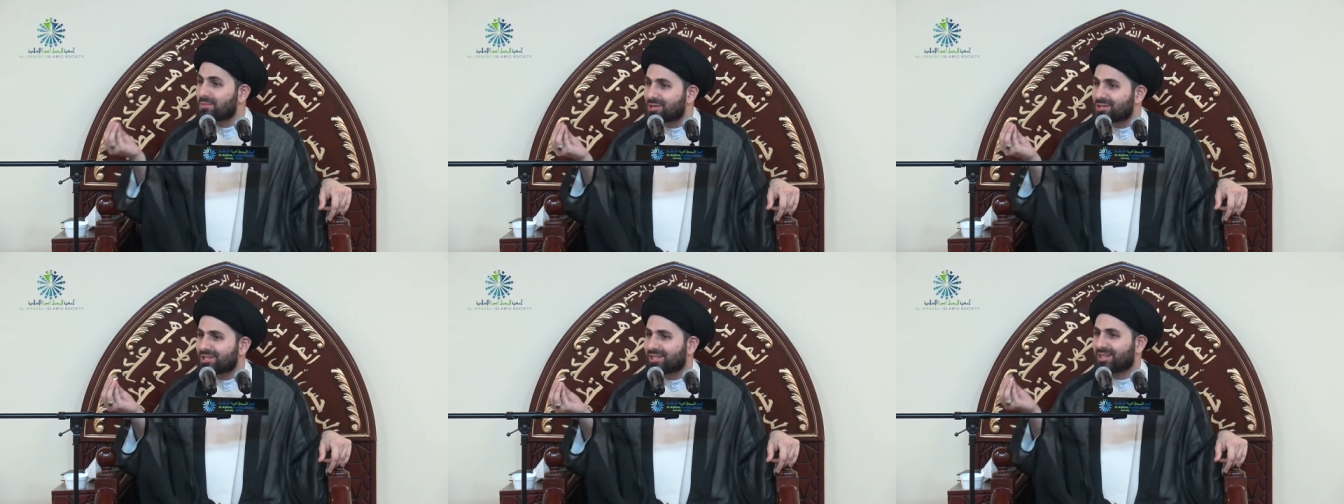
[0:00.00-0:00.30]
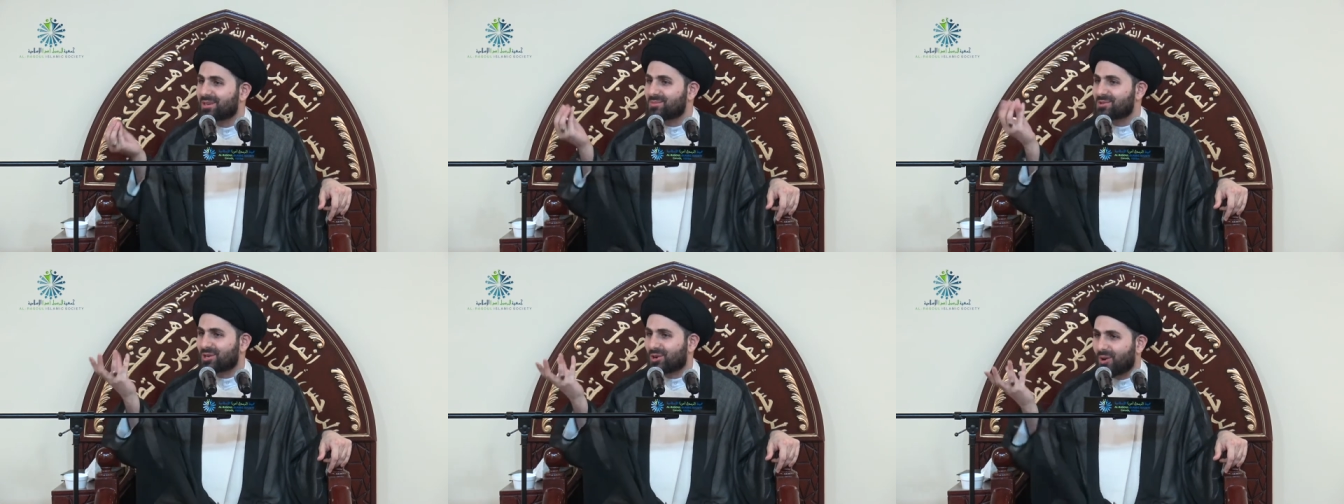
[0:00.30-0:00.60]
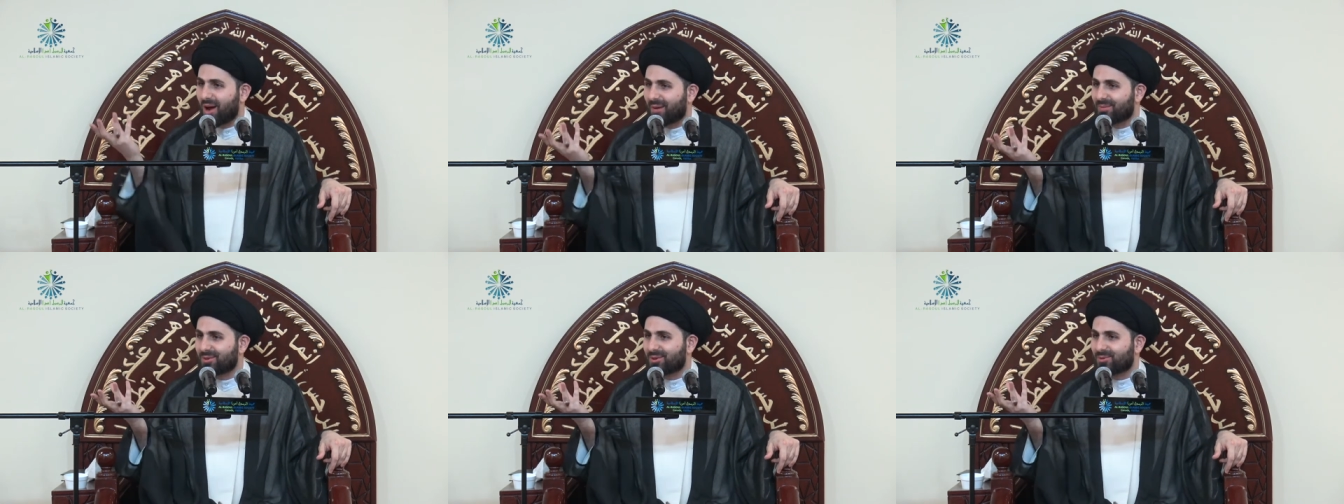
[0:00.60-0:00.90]
Muslims
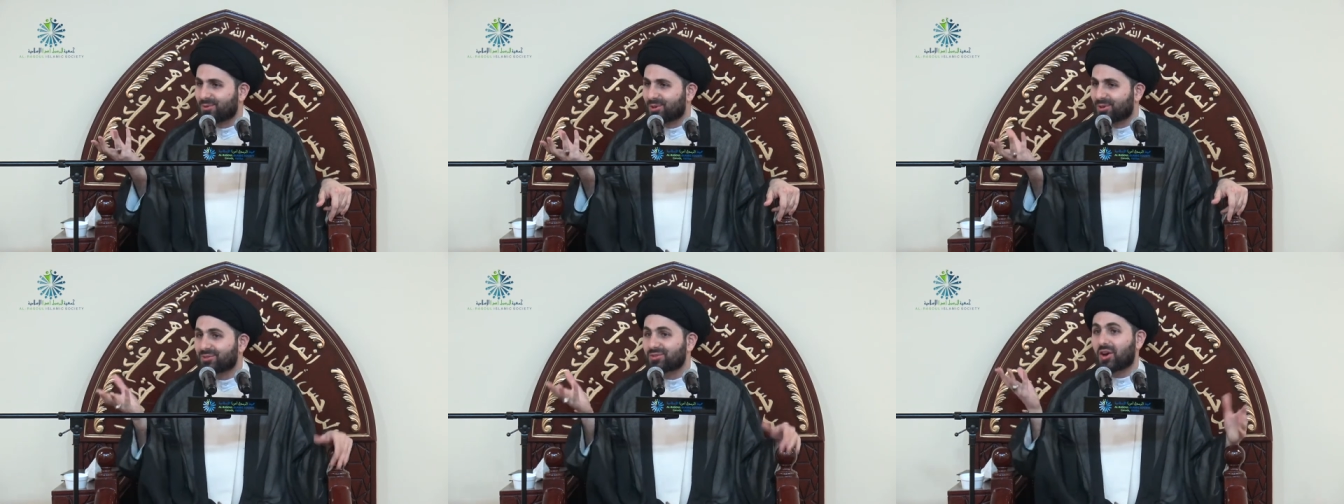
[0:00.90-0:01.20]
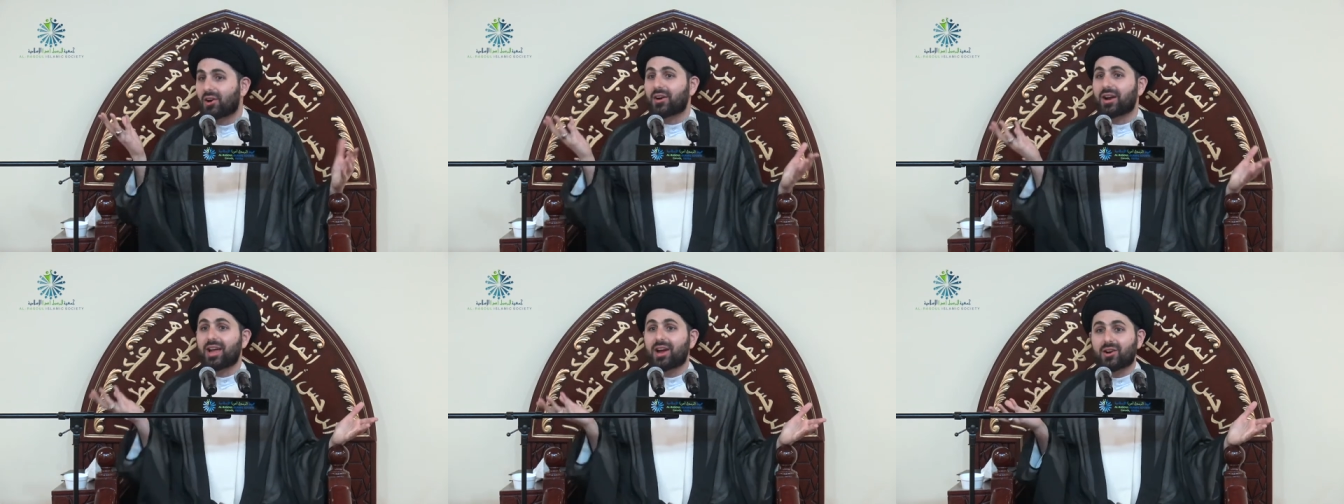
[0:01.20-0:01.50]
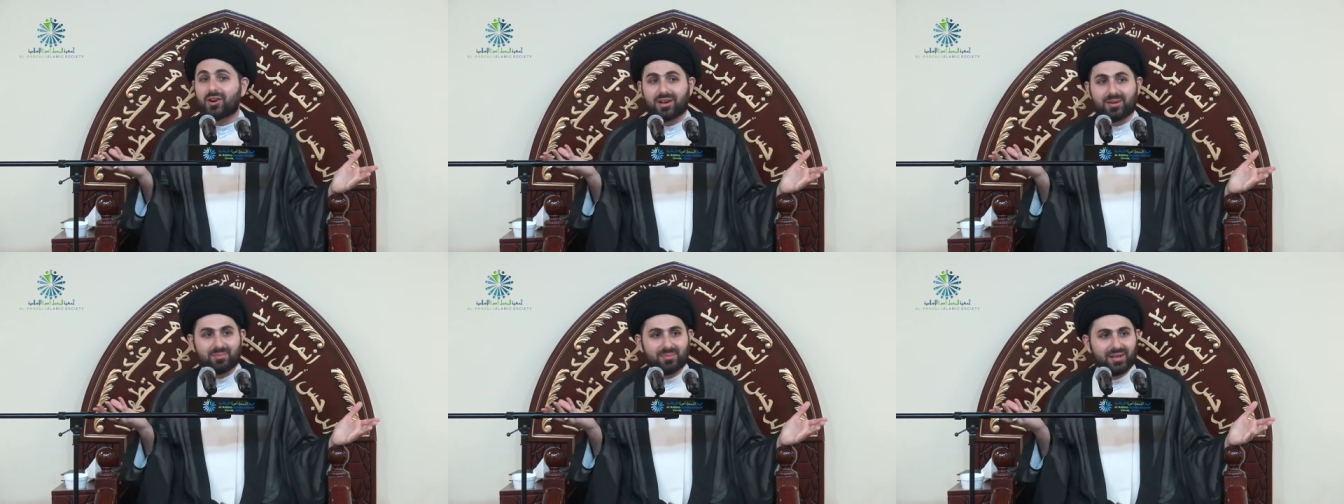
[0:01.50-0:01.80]
around the world are
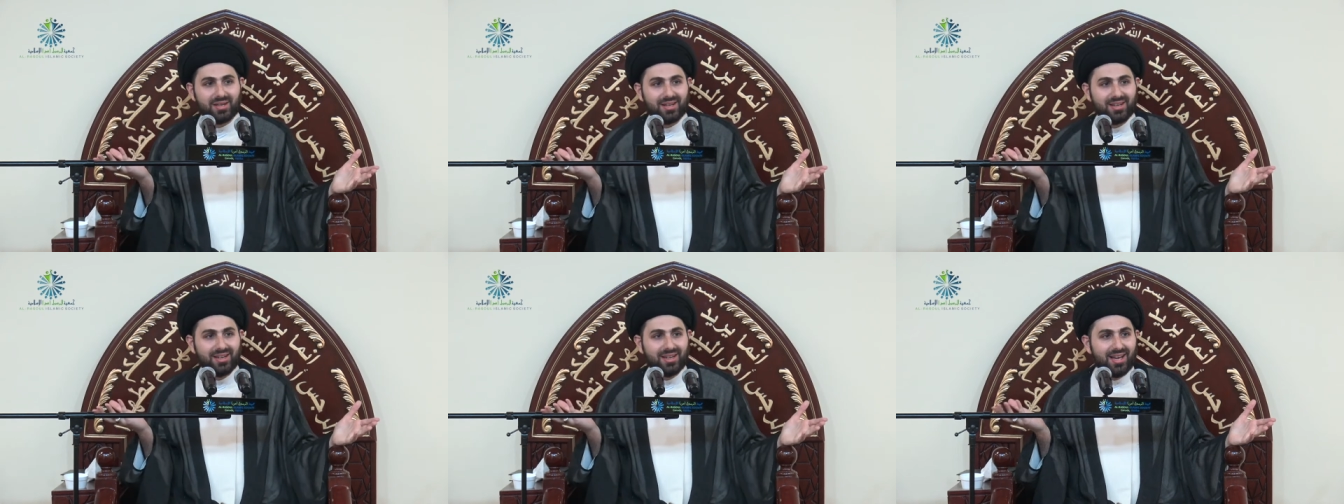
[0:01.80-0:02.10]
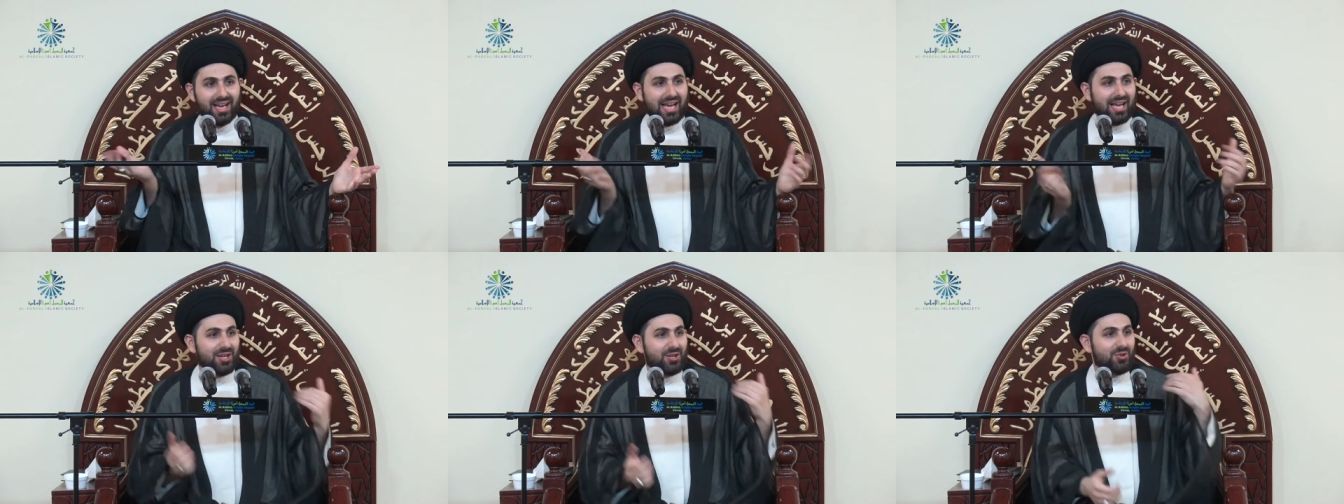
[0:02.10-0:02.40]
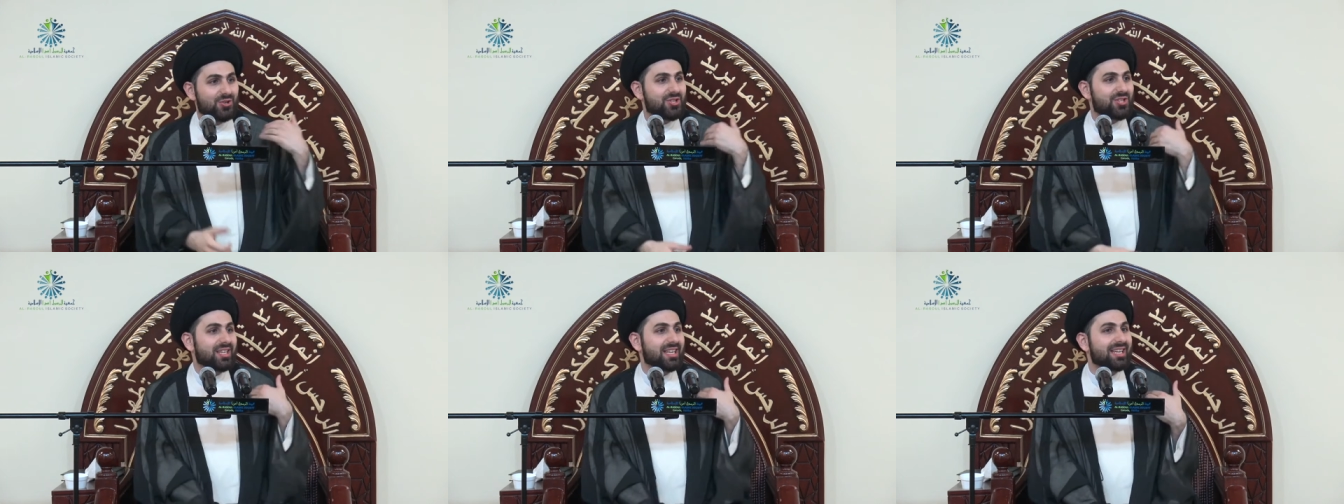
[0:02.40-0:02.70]
Arab. You
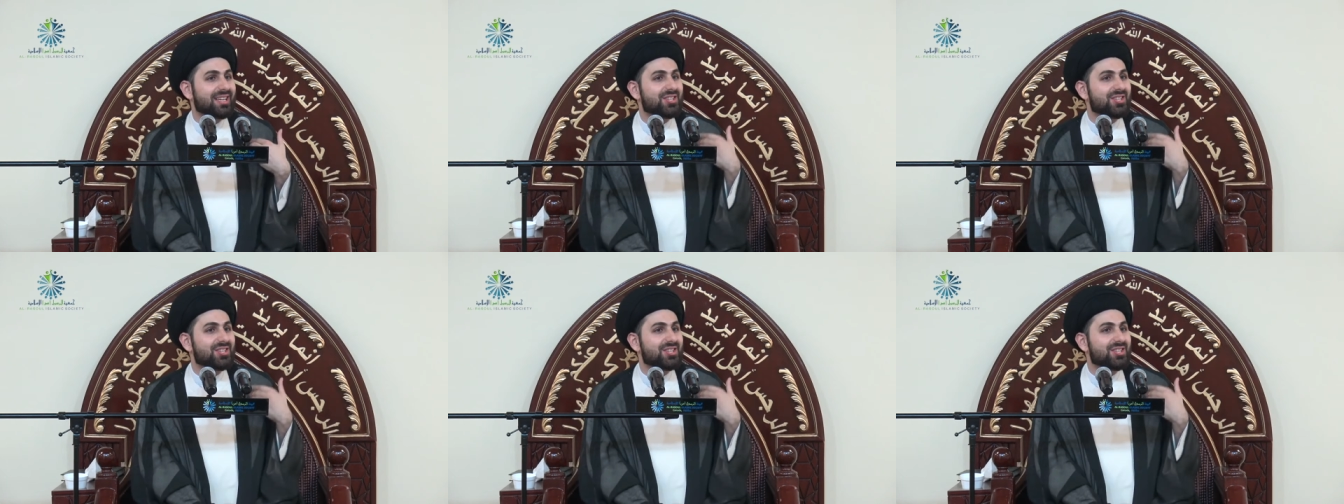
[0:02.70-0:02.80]
see,